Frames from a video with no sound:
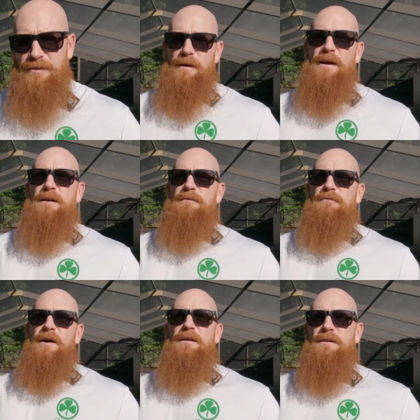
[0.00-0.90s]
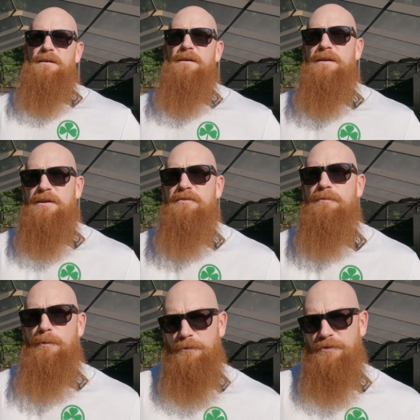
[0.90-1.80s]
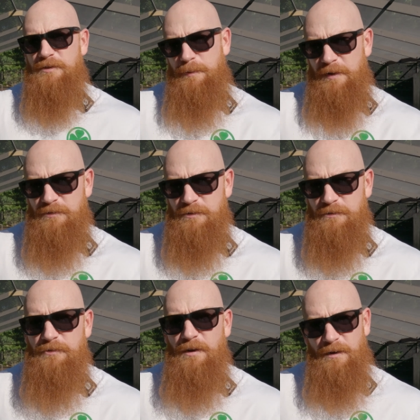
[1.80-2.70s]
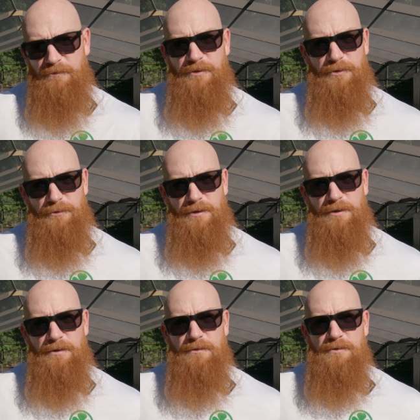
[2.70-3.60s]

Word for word: And finally, it is the most expensive of the three